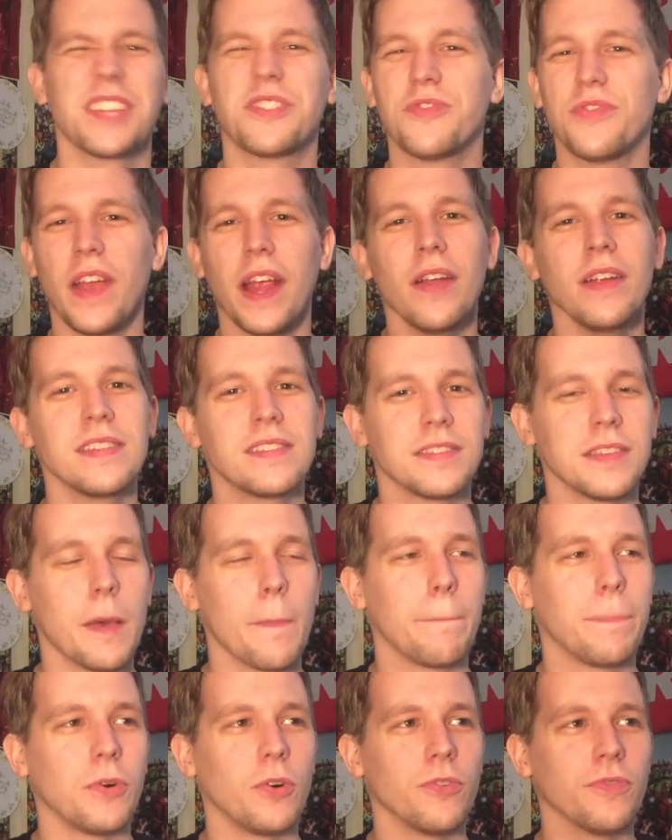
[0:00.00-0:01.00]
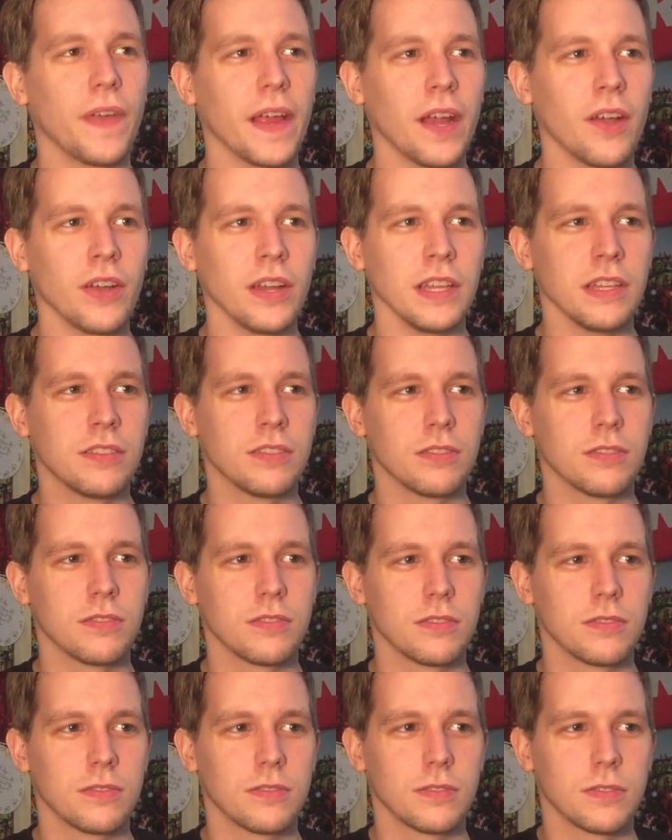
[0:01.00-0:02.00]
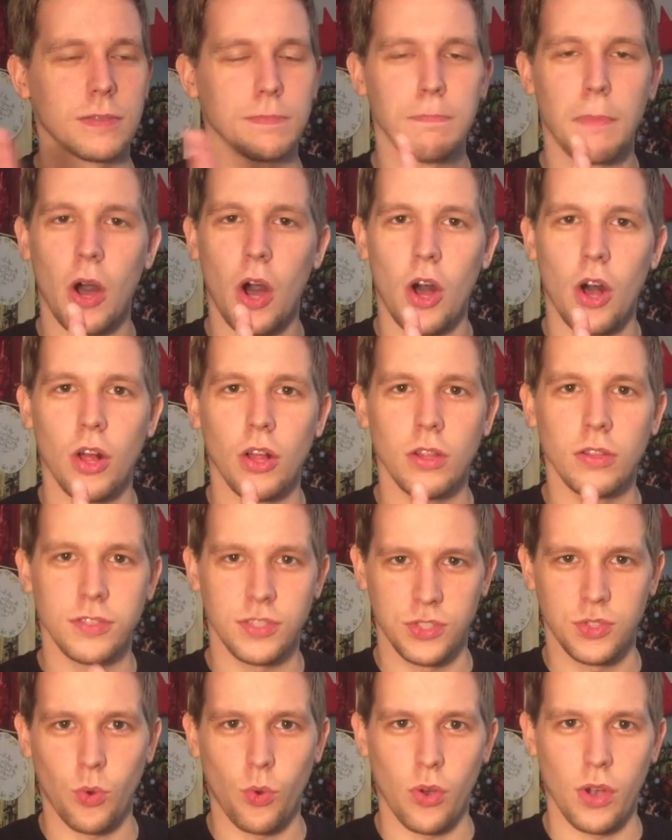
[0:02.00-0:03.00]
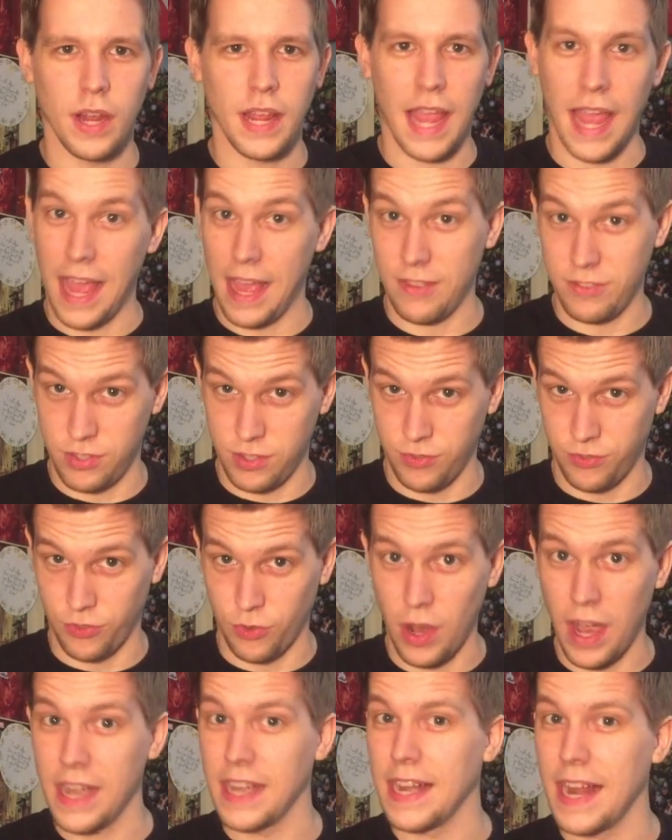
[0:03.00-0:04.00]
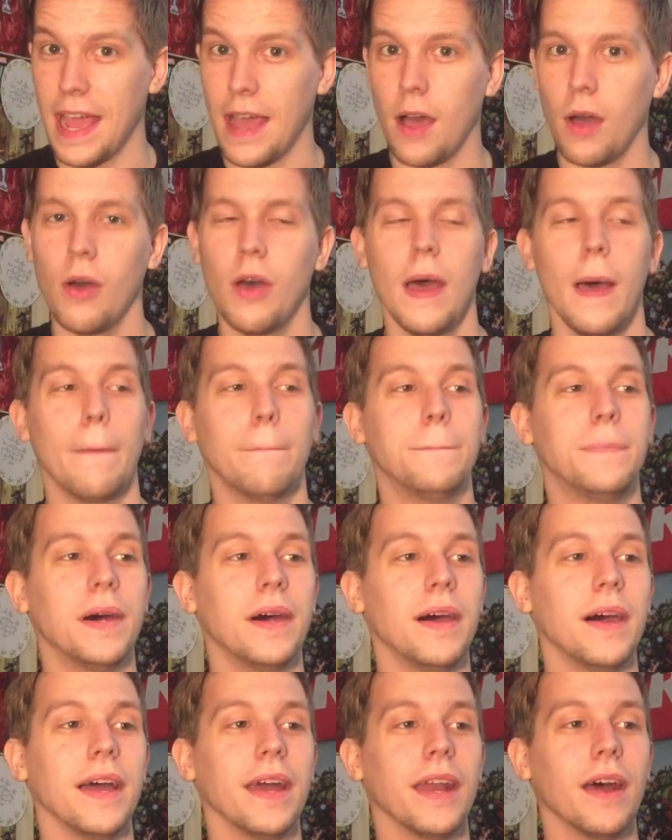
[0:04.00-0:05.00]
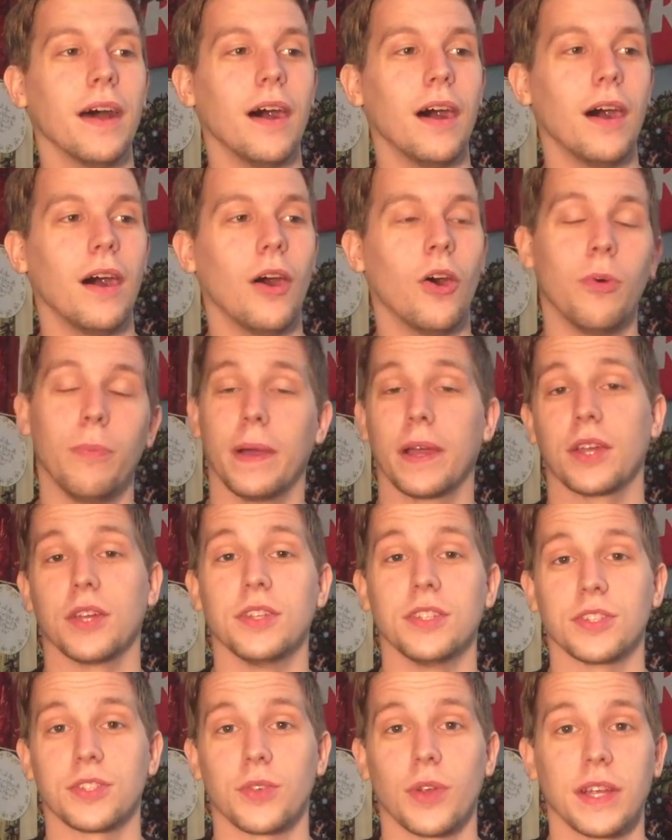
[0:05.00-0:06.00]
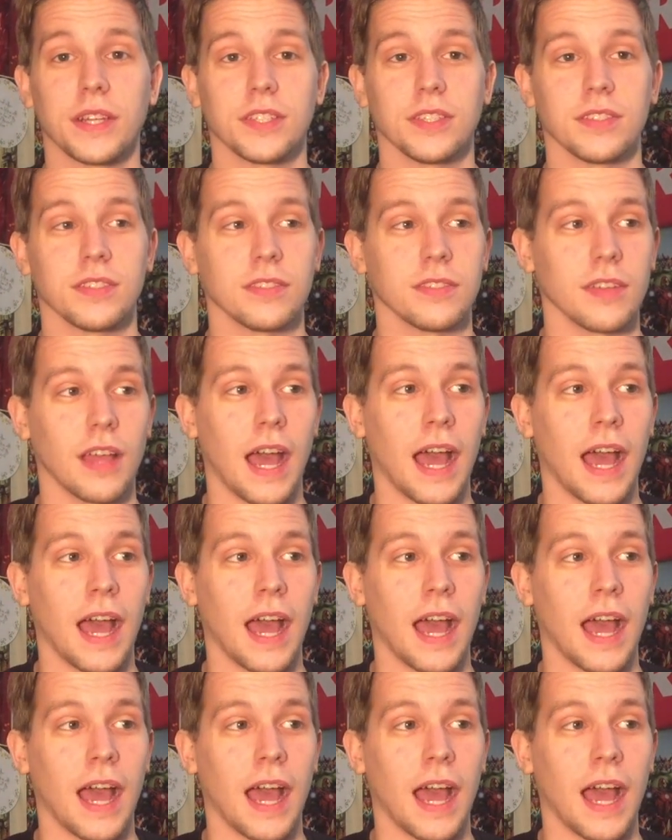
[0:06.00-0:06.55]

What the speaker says: It's very simple, very small story as of right now, but oh my goodness gracious.